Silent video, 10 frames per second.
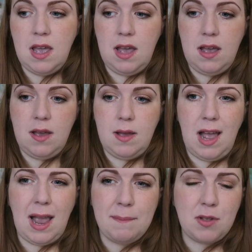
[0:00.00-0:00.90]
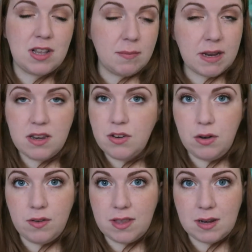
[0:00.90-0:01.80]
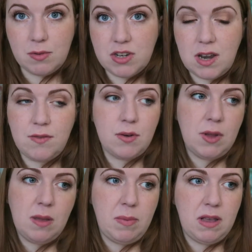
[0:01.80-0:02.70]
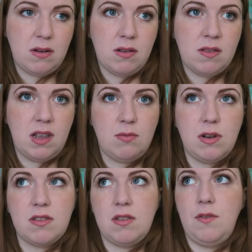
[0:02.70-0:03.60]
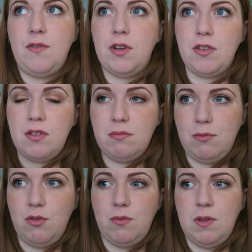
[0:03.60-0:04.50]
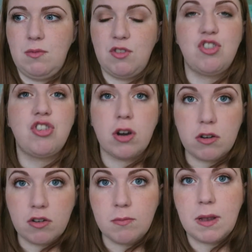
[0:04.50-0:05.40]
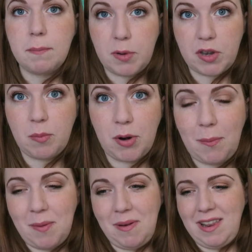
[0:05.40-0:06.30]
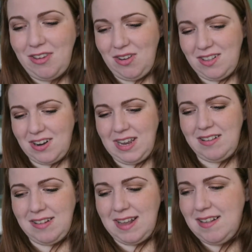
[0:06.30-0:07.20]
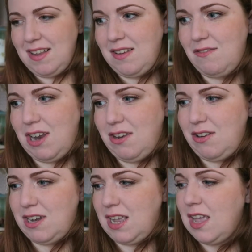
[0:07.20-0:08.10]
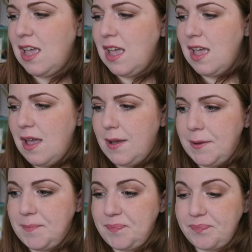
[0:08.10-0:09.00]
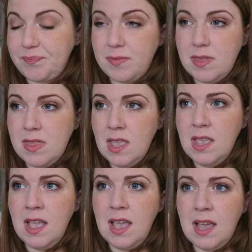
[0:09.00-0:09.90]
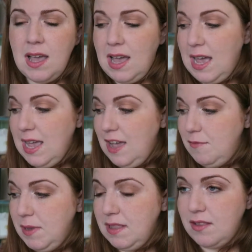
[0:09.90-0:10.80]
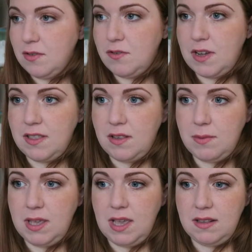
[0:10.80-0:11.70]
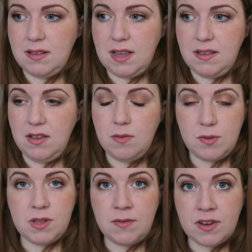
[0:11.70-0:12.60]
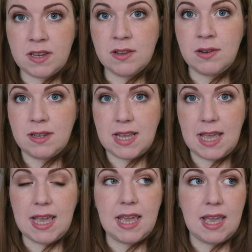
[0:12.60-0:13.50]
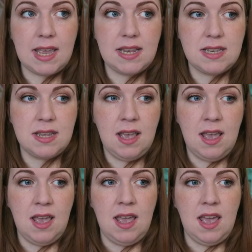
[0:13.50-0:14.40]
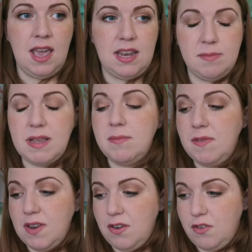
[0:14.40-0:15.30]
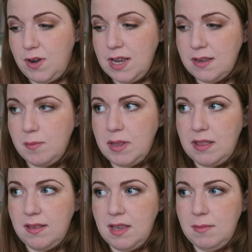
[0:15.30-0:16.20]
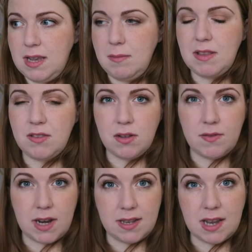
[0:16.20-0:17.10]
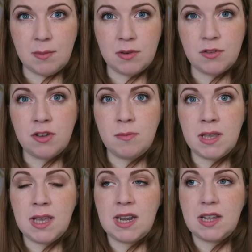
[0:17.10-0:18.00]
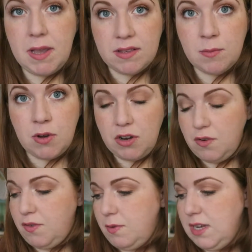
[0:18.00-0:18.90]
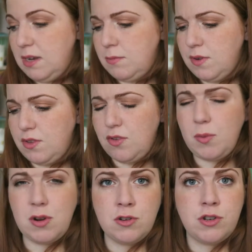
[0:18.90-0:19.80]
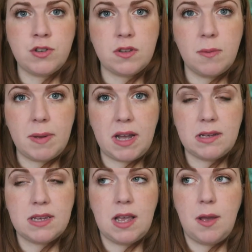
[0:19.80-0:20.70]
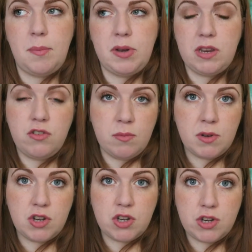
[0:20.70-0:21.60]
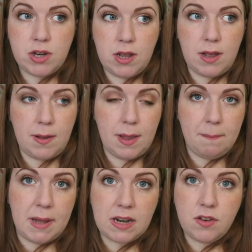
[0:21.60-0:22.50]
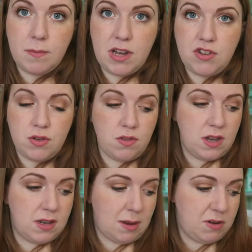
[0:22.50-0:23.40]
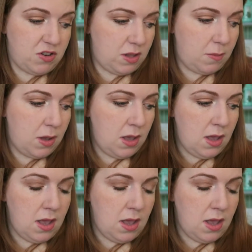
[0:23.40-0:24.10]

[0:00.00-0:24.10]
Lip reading: I'm not expecting to lose that much every week, because it was a first, you know, it was a shock to my body probably to start exercising regularly. I have been so far this week exercising almost every single day, and it makes me feel great, but at the same time, it's not very time consuming. Because I'm quite overweight, I'm always super conscious about putting too much impact on my joints and damage them.